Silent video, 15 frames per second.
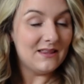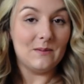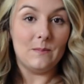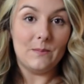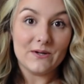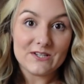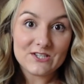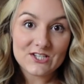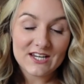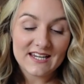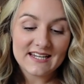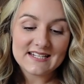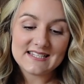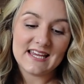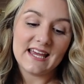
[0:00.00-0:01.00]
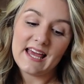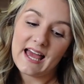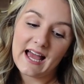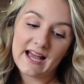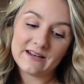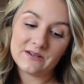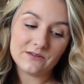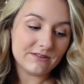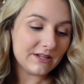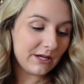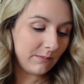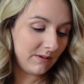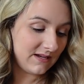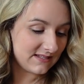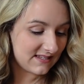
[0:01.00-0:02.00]
the budget and other
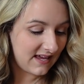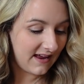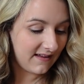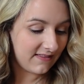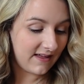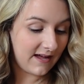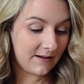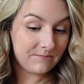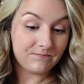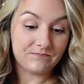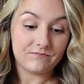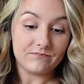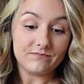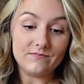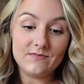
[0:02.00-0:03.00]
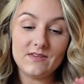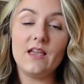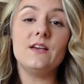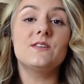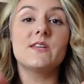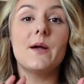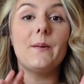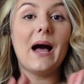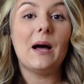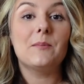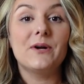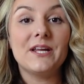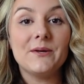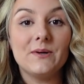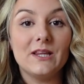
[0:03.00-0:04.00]
little bits like that. So I'll
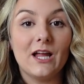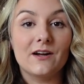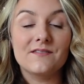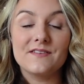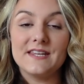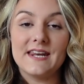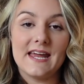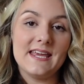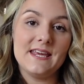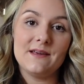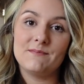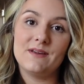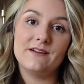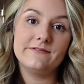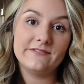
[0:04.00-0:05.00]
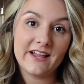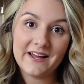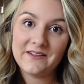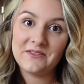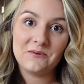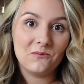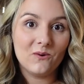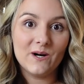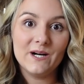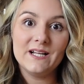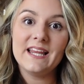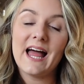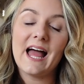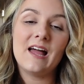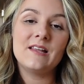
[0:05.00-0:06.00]
bring you along for the day. You can be a fly on the
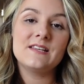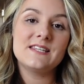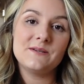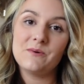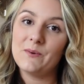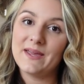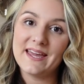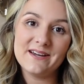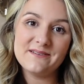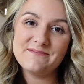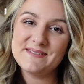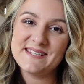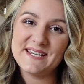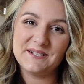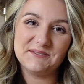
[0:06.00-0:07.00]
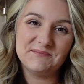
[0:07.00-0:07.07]
wall and see what we get up to.